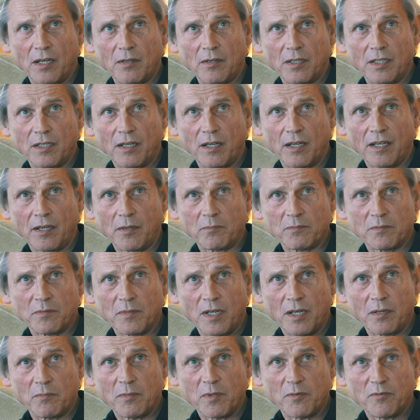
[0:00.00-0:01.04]
I,
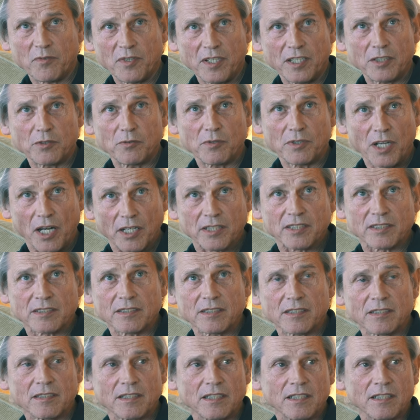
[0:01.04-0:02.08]
am i I'm afraid you're right.